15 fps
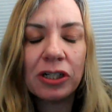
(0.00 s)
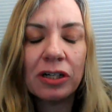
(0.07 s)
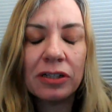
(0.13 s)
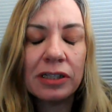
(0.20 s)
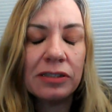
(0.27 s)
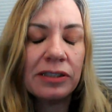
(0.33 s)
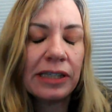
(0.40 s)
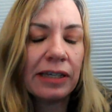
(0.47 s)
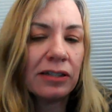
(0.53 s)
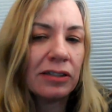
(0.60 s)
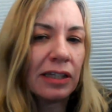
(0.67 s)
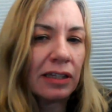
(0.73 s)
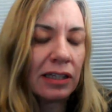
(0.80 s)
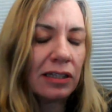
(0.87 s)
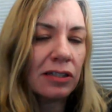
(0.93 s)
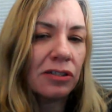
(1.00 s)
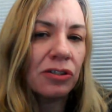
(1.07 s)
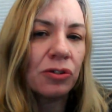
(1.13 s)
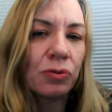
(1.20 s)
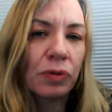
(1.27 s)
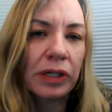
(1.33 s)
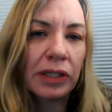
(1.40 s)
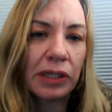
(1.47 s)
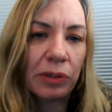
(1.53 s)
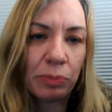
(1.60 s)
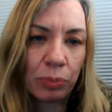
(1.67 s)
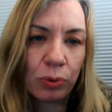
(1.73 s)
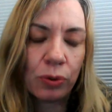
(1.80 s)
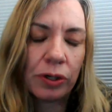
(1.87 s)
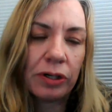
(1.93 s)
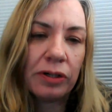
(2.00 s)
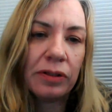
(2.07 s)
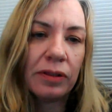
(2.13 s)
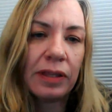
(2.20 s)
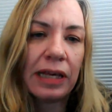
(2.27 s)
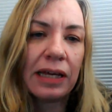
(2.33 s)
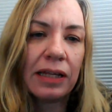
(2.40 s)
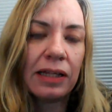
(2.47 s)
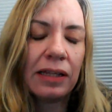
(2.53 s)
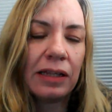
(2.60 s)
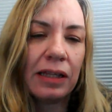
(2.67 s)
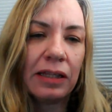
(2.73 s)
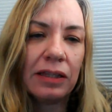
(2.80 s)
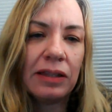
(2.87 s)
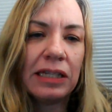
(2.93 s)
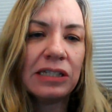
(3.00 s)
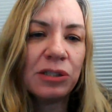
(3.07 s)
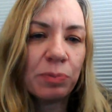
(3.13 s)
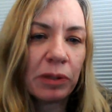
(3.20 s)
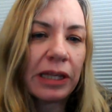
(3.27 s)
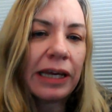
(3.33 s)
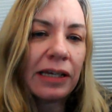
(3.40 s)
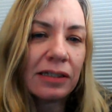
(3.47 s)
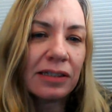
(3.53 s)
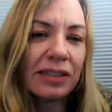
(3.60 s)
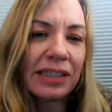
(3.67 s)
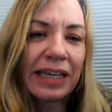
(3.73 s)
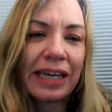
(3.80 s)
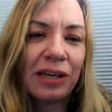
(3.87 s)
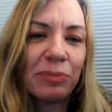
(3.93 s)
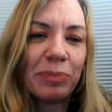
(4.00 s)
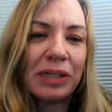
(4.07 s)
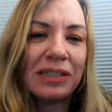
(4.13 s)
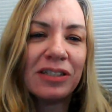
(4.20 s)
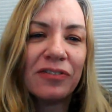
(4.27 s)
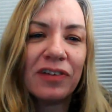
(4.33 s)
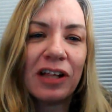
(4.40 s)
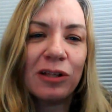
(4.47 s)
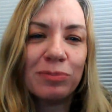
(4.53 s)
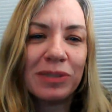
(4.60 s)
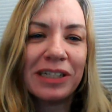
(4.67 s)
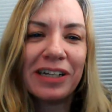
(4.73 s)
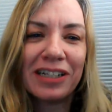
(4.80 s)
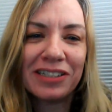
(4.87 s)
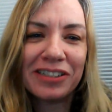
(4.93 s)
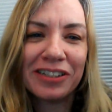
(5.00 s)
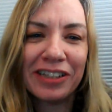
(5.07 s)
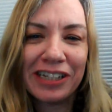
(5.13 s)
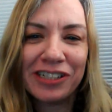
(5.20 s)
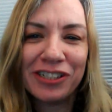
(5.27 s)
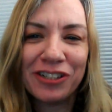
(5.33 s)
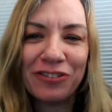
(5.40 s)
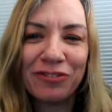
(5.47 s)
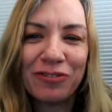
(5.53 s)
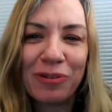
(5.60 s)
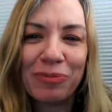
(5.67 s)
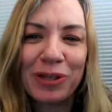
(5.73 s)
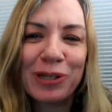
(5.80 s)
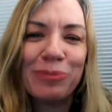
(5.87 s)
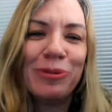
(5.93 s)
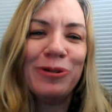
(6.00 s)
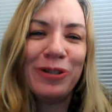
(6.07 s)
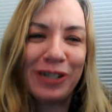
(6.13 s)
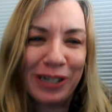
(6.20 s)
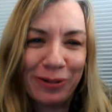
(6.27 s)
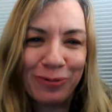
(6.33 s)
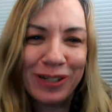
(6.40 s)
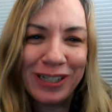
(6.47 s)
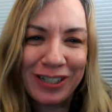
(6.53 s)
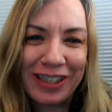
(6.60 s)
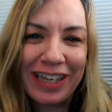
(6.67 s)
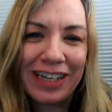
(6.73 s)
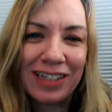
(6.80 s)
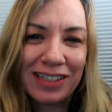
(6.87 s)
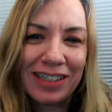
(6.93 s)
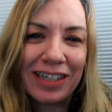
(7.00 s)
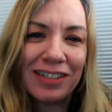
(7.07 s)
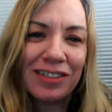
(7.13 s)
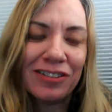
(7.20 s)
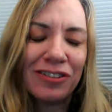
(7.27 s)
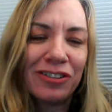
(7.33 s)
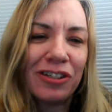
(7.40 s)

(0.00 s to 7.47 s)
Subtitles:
Jonathan's saying, because I think this is really important, that these plans can't be developed in isolation from the community in which they exist.